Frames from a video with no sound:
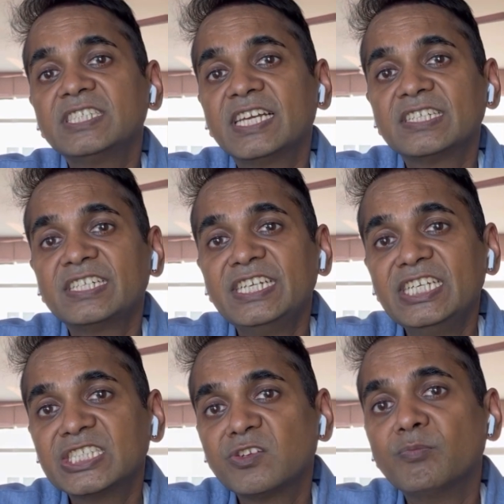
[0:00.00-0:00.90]
has a
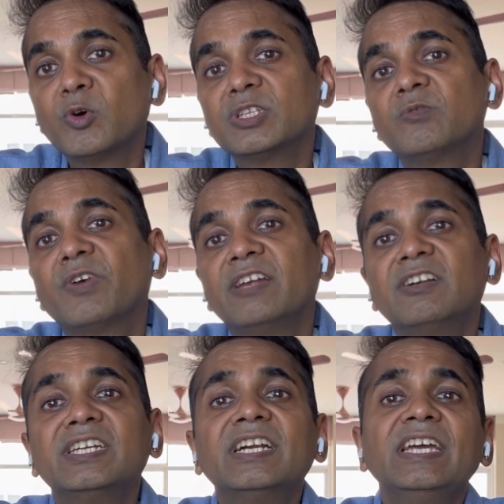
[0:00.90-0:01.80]
TDS of more than
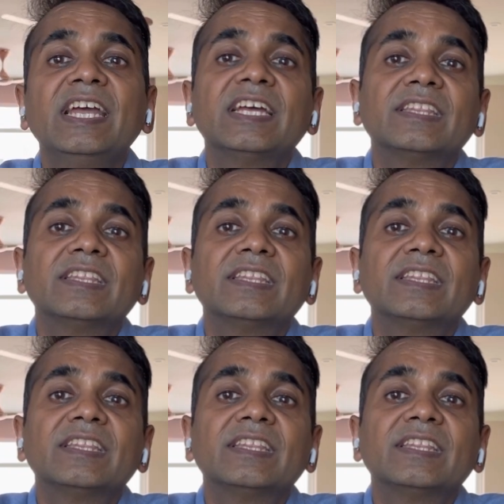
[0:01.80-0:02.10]
500,